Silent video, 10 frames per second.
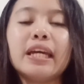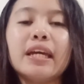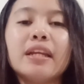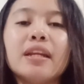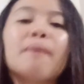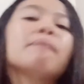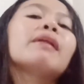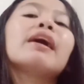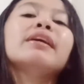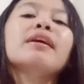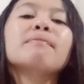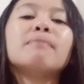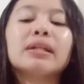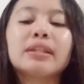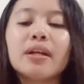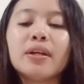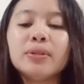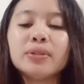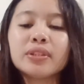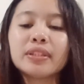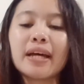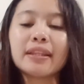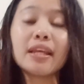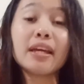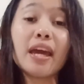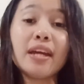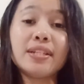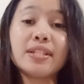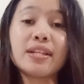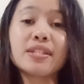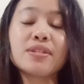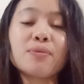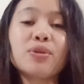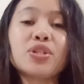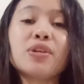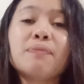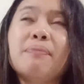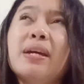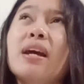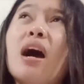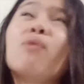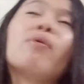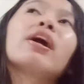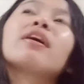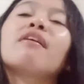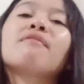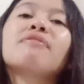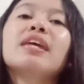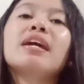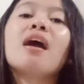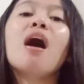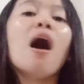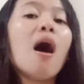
in applying bacteriostatic agents, we should be aware of the